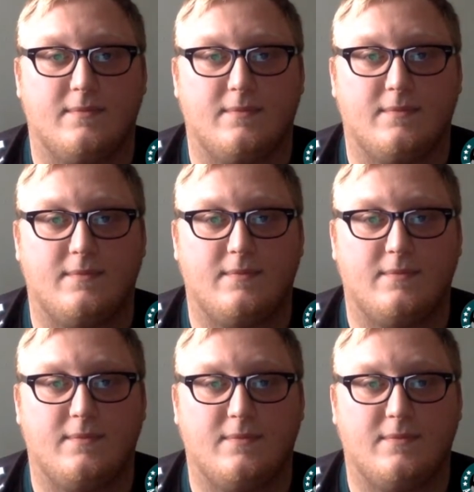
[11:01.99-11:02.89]

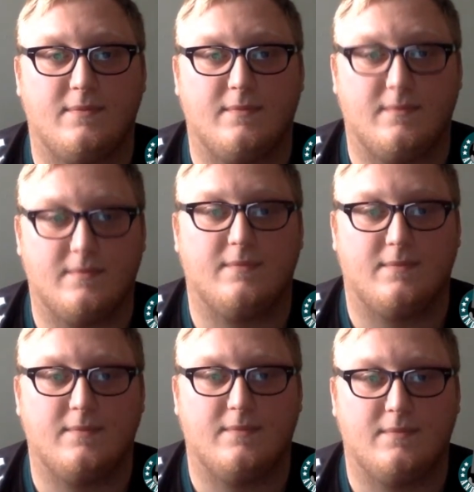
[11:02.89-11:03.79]

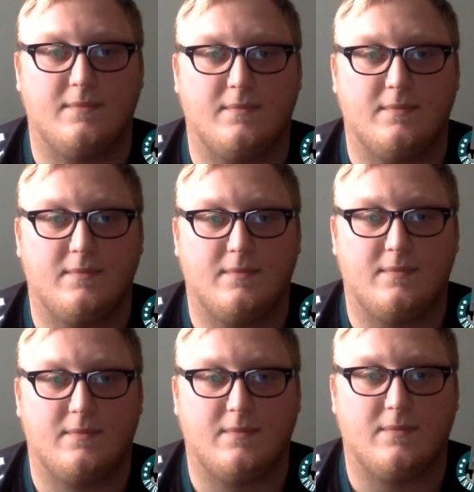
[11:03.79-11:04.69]

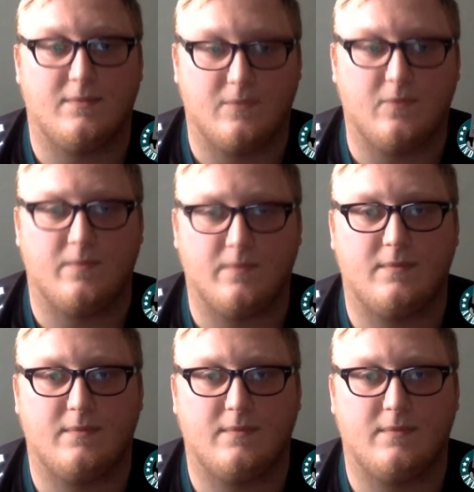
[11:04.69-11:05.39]
(silent)